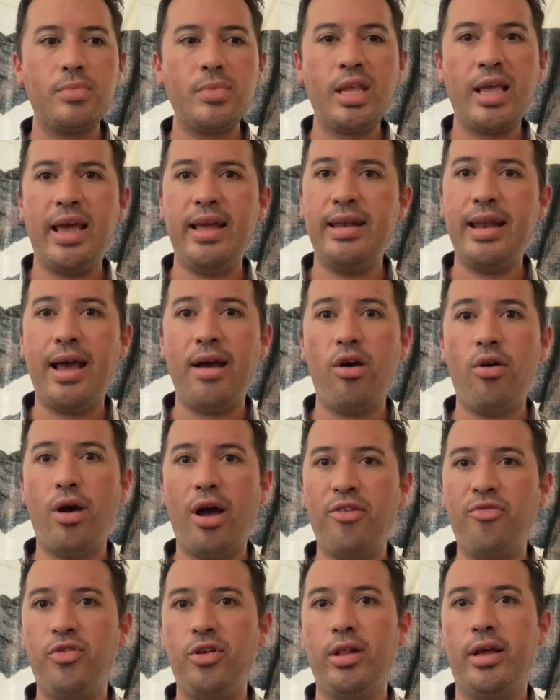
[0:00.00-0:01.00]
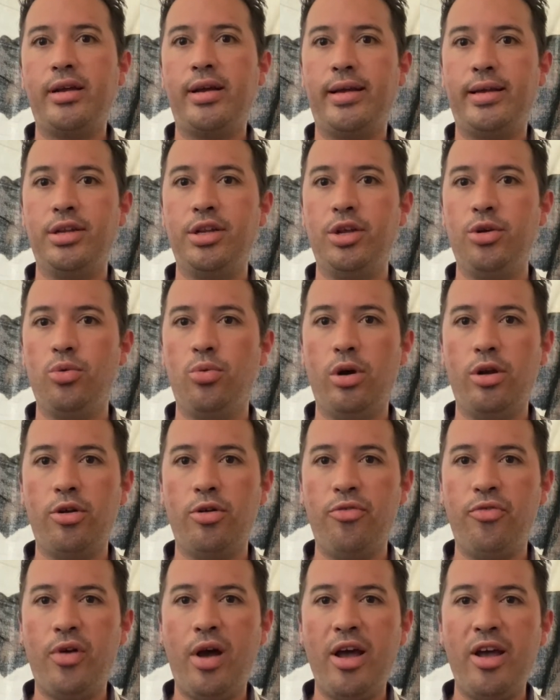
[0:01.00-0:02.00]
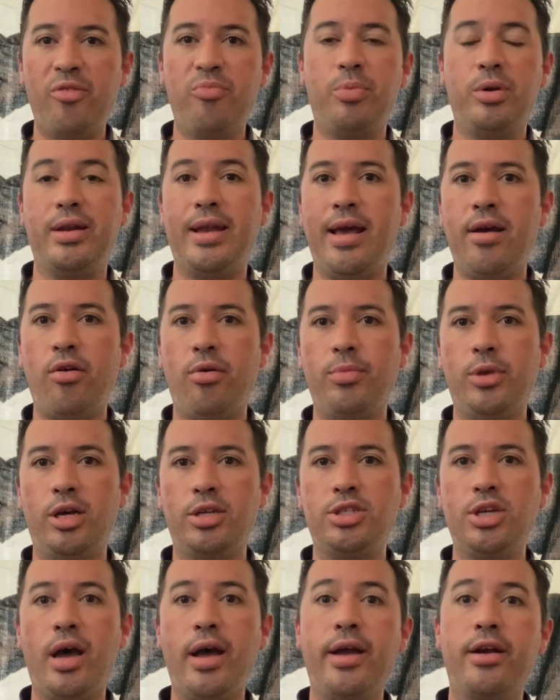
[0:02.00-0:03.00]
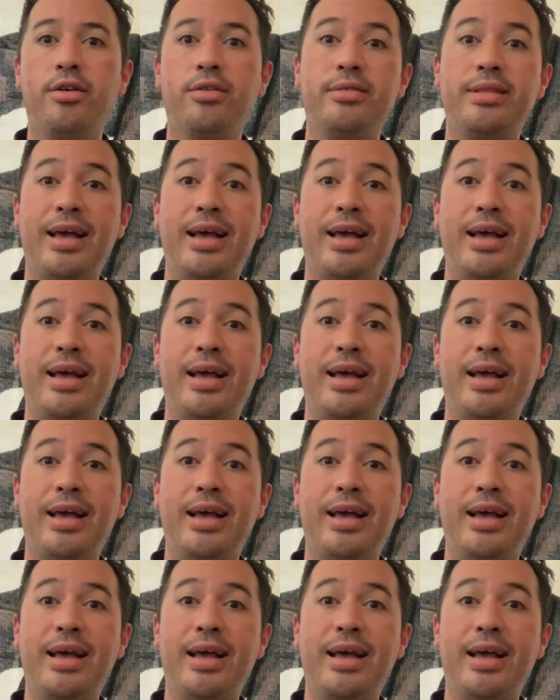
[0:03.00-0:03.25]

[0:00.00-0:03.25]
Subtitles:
now I feel like I can do 105, but now I'm not tired.